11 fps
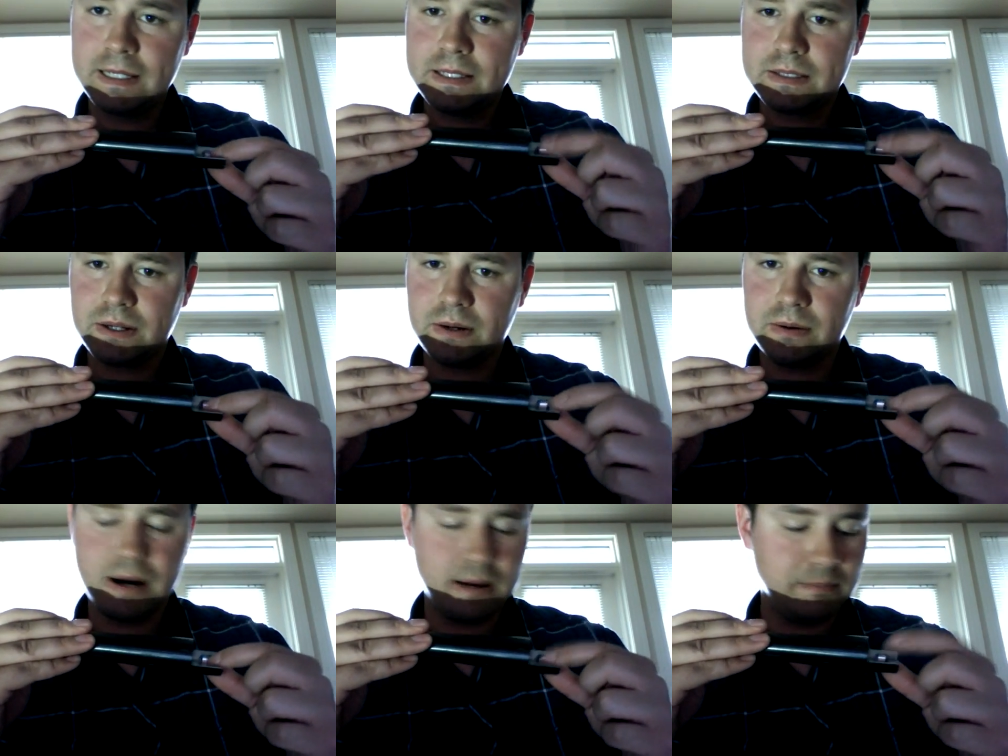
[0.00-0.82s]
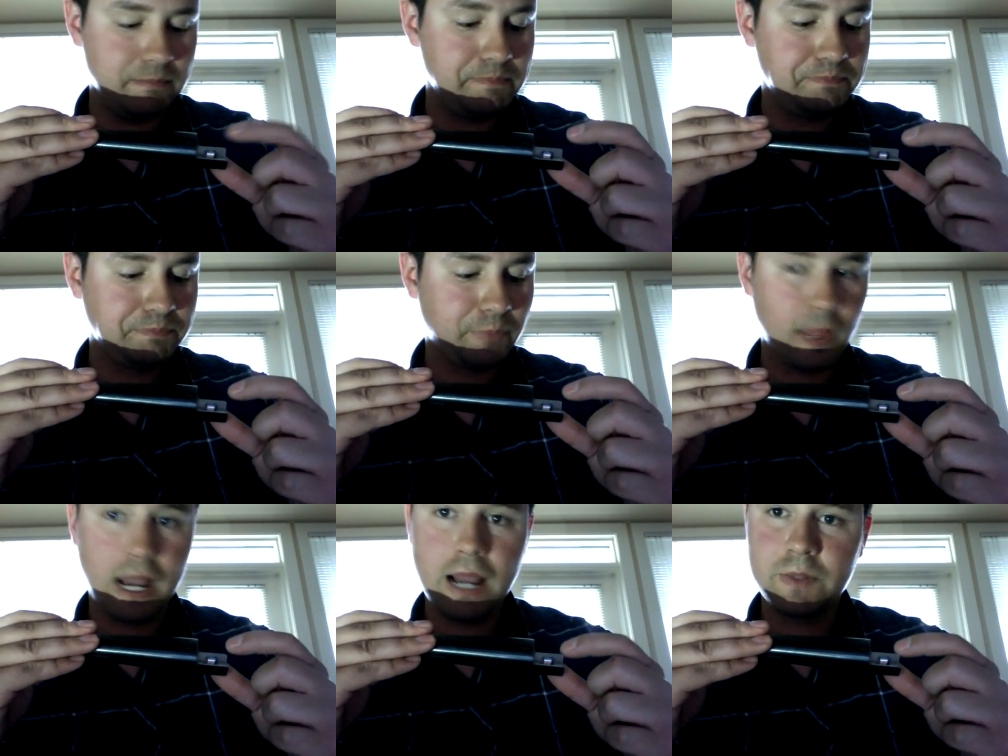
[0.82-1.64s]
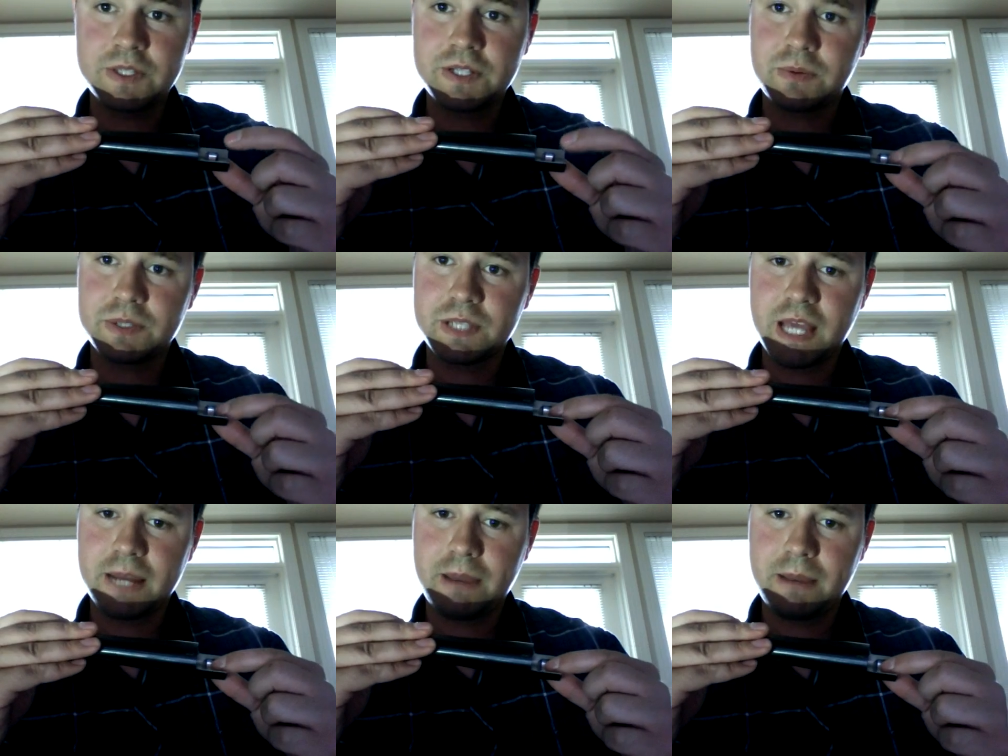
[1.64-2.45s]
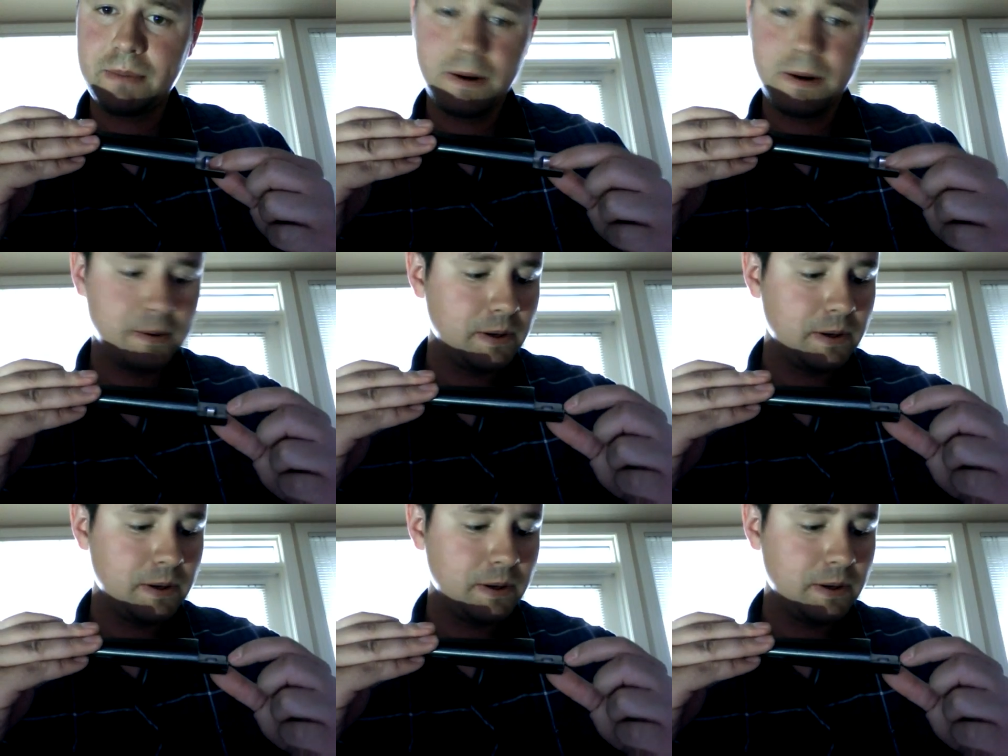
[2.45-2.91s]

So I would stick with sandpaper.